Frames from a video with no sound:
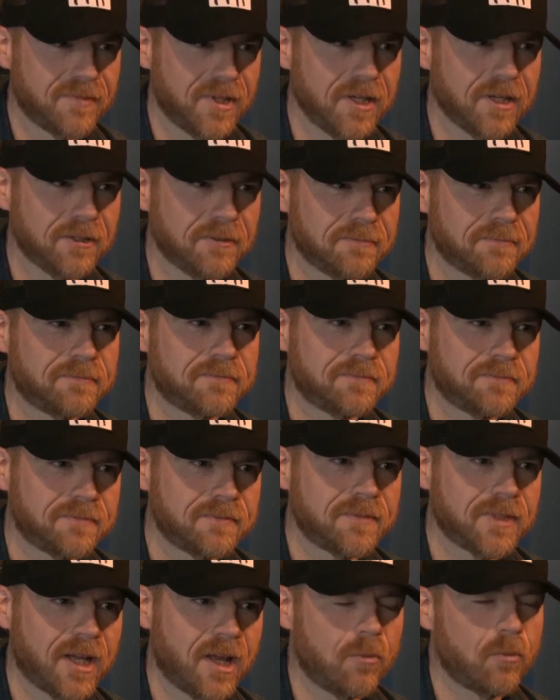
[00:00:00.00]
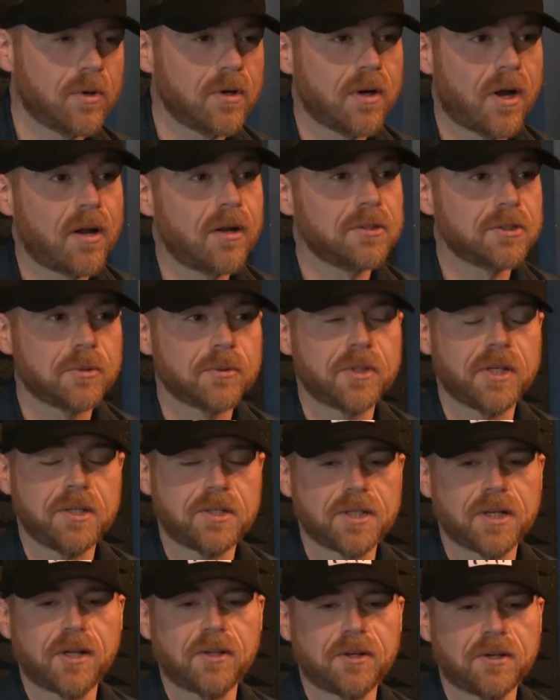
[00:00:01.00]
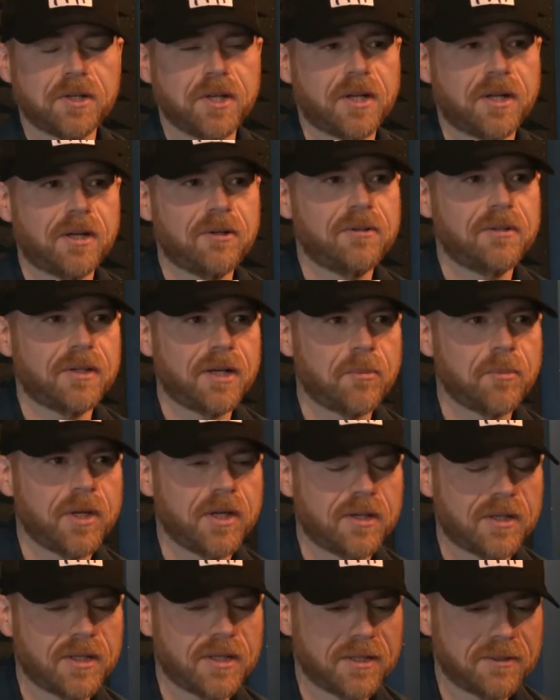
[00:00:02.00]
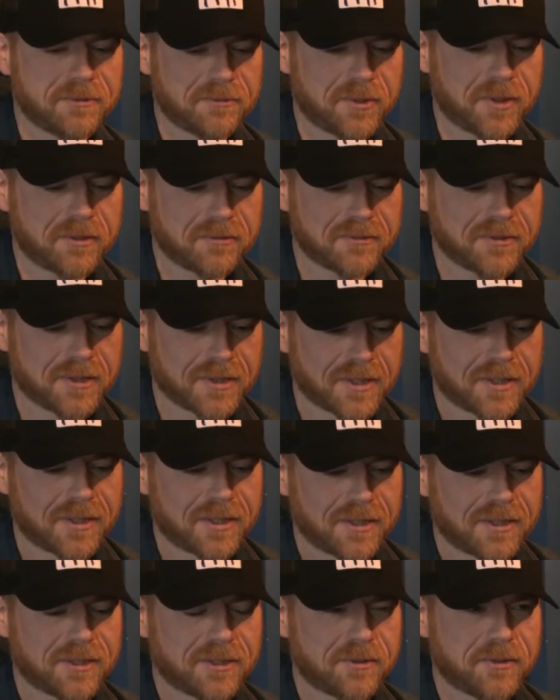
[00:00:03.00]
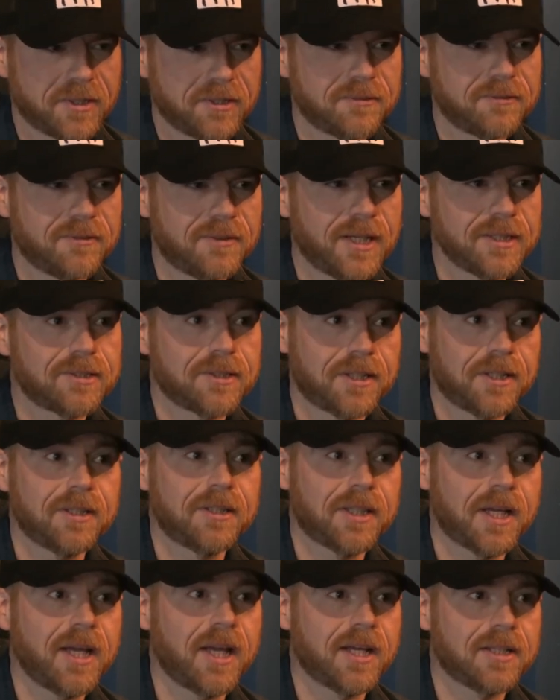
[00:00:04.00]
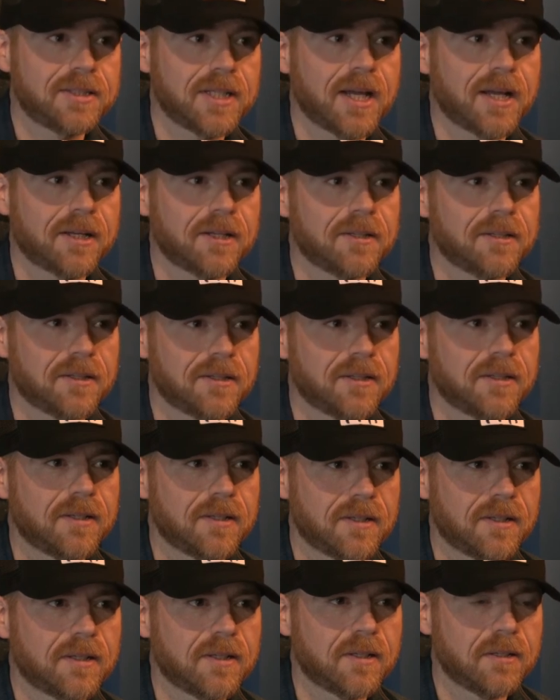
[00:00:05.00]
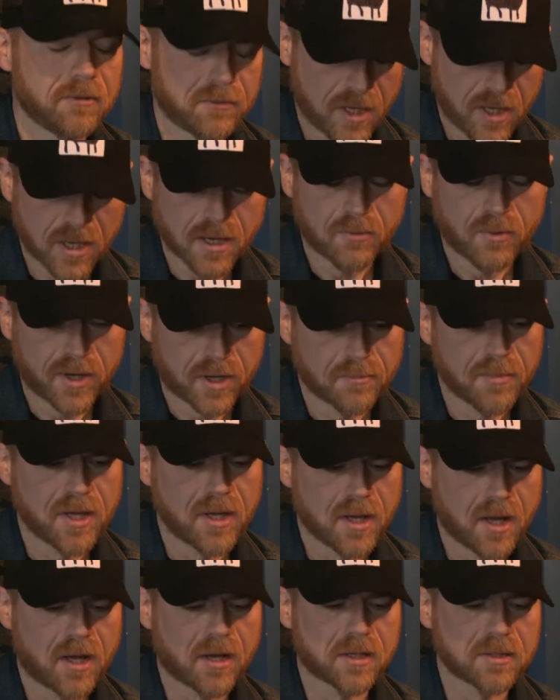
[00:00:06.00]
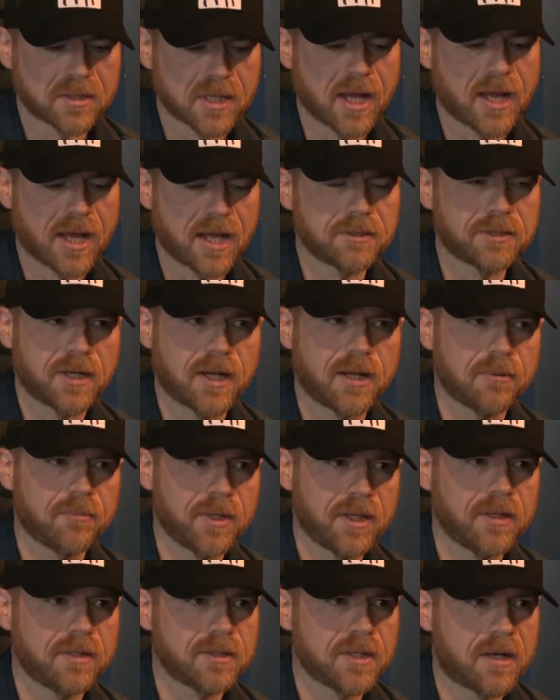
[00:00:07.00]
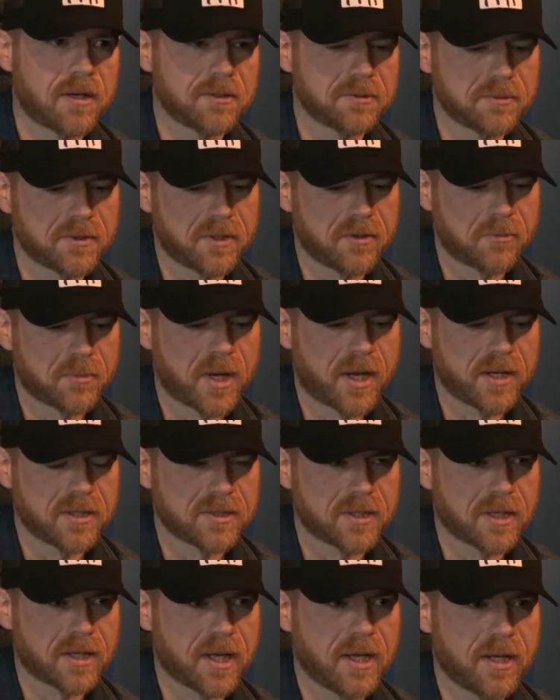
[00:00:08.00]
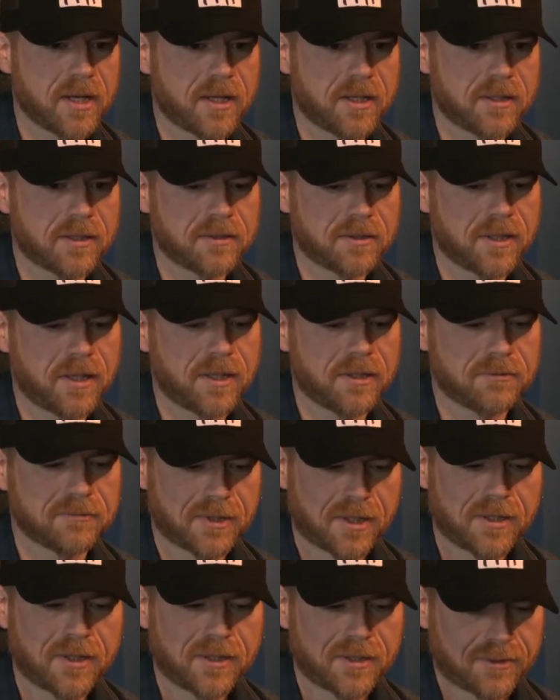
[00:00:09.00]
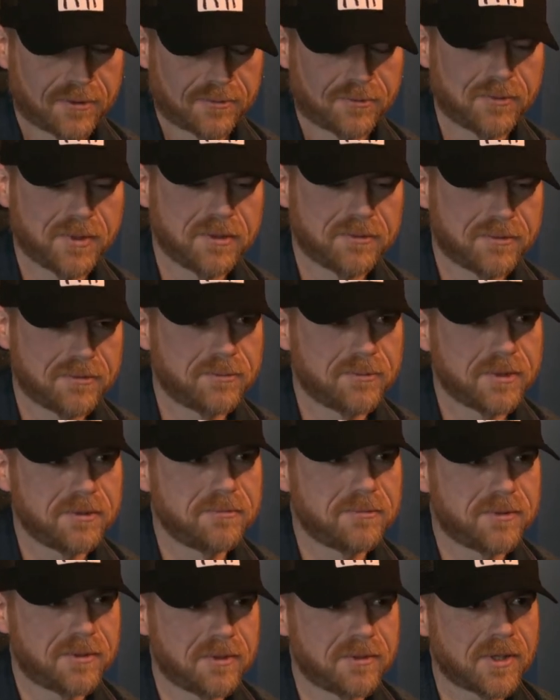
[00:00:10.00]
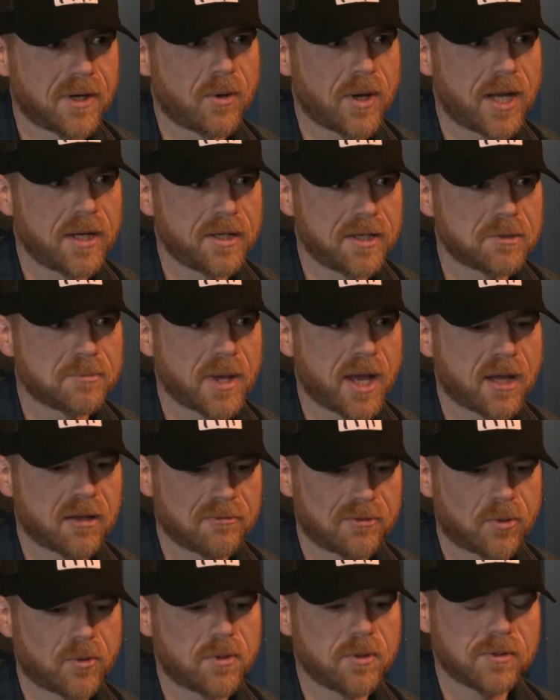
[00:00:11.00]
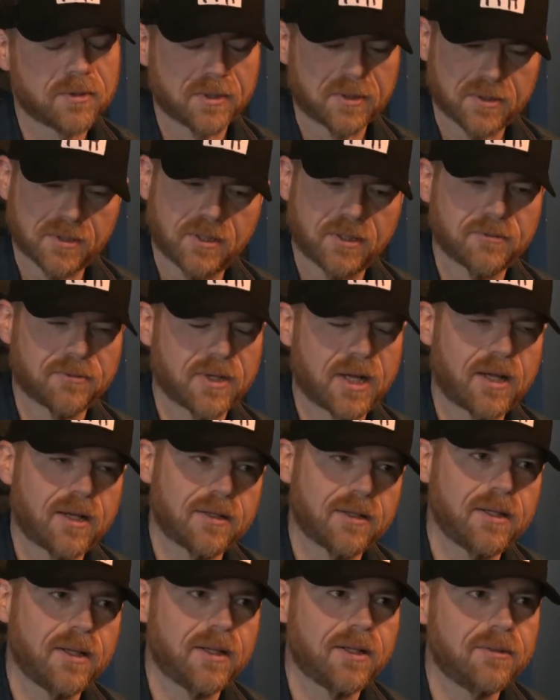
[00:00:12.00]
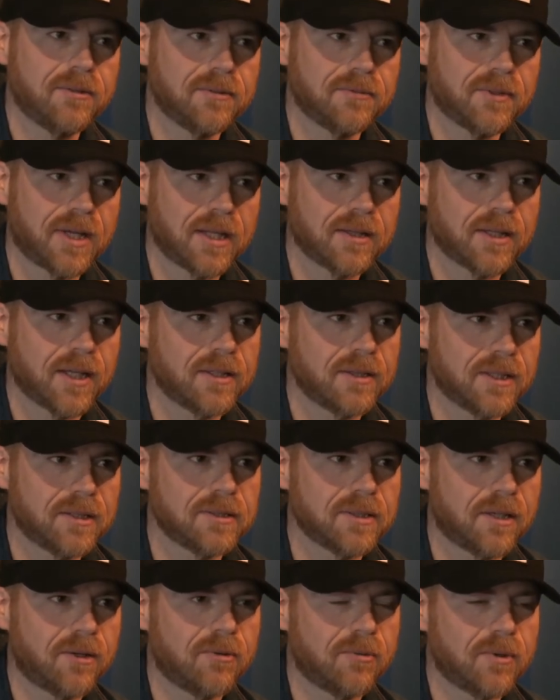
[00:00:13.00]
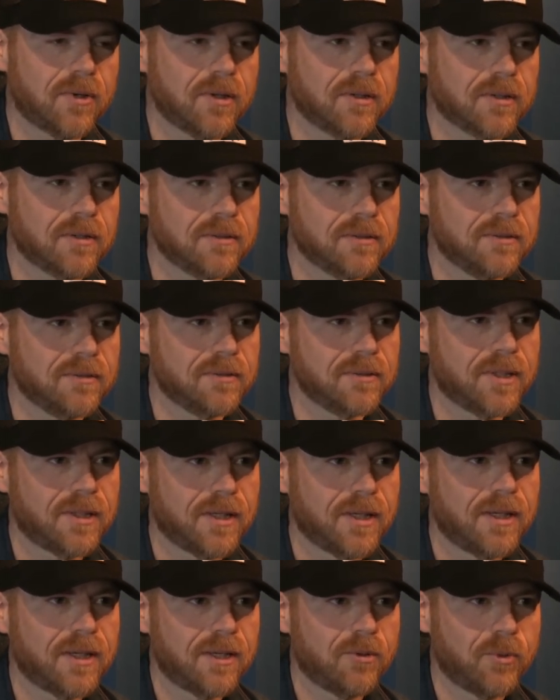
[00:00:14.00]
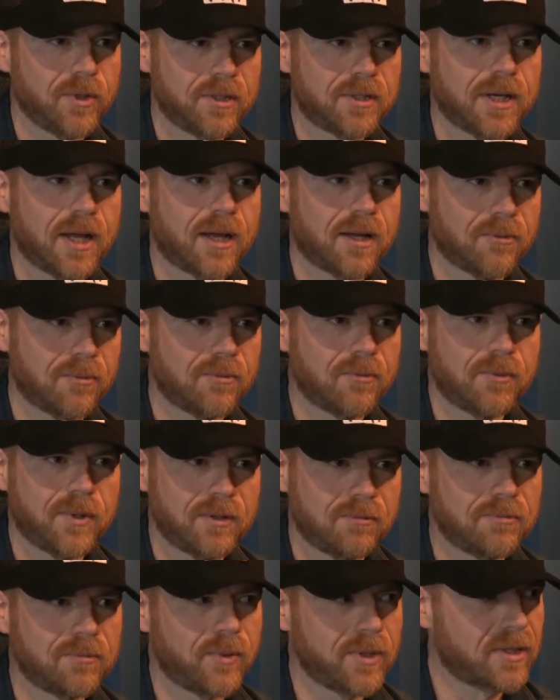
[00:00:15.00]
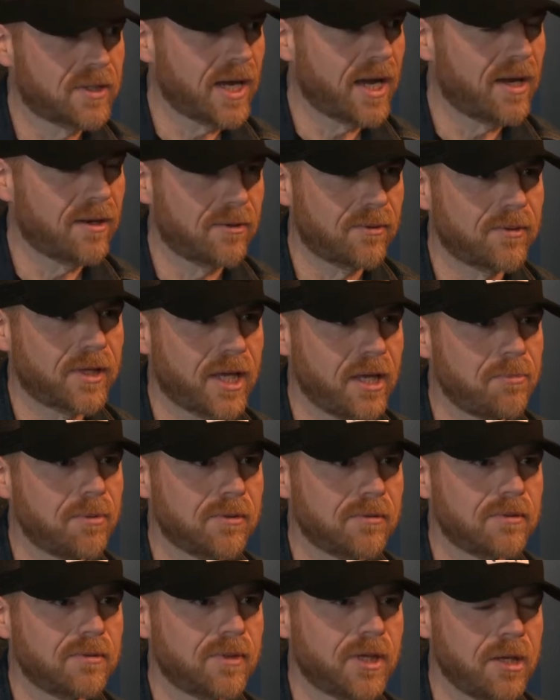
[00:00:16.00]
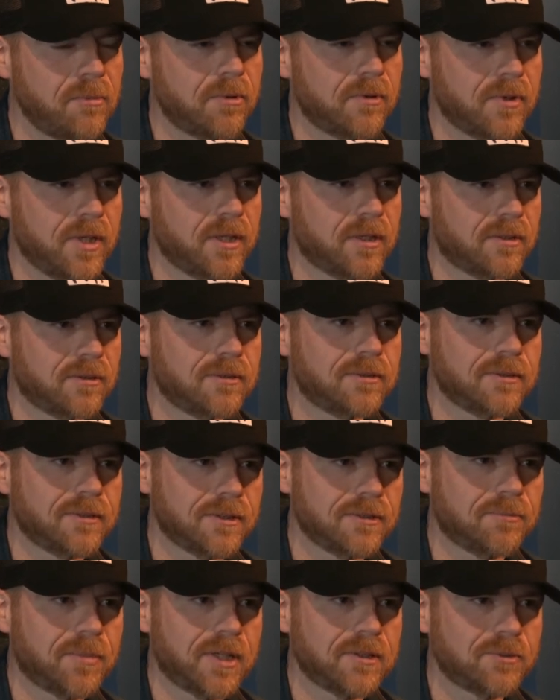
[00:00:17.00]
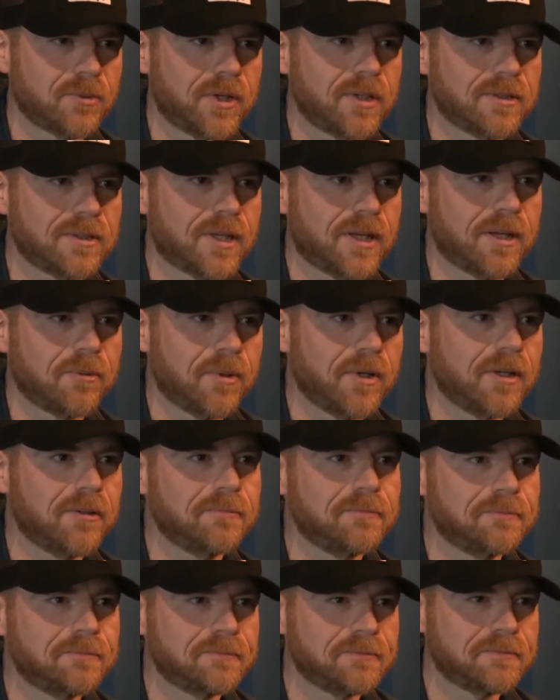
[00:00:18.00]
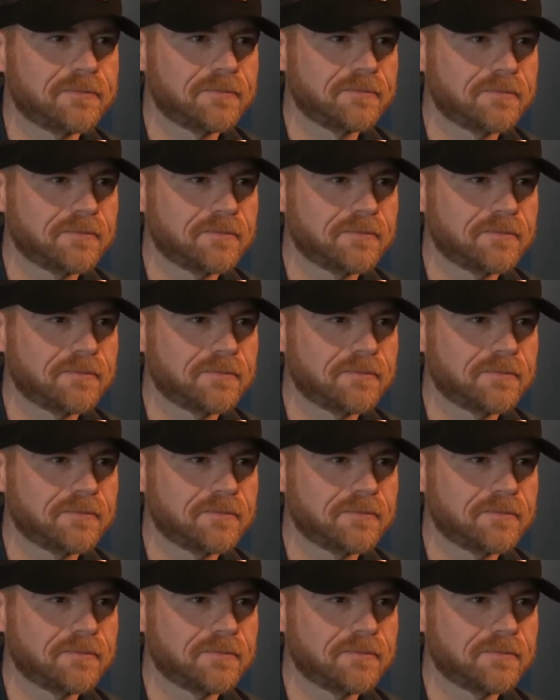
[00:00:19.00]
Yeah, that's the reason. And we're honest with each other. You know, I mean, uh, we we that's a good thing. Constructive I, criticism. Yeah, we can be honest. I, I, try to be as honest with everybody as I can, yeah. and and we we throw ideas back and forth. And if I you know I think this don't work, and we try to we we try to keep it keep it real. Is the yeah. best way to say, man. Well,